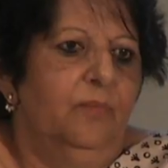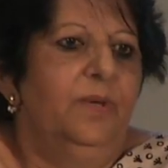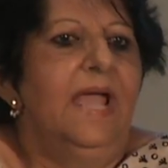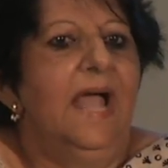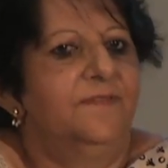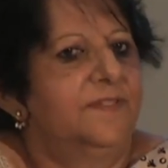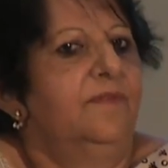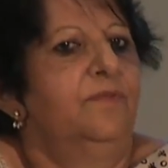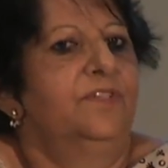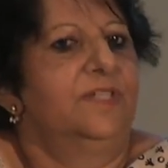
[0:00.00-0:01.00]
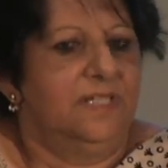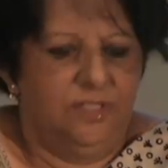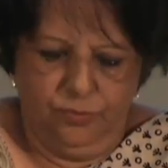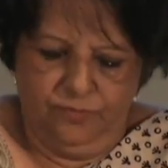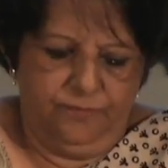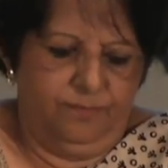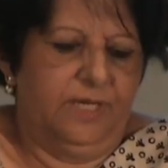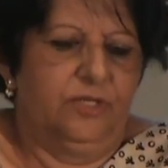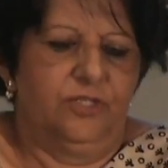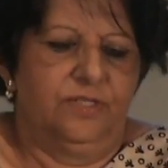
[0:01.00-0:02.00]
We have several cities, you've
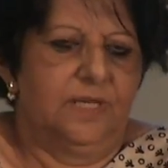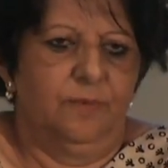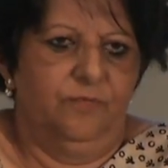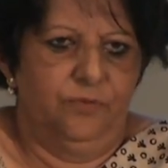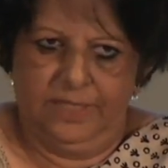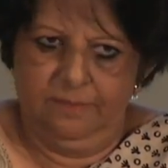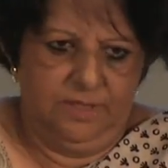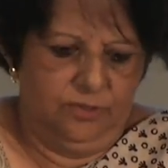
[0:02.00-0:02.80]
mentioned some of them,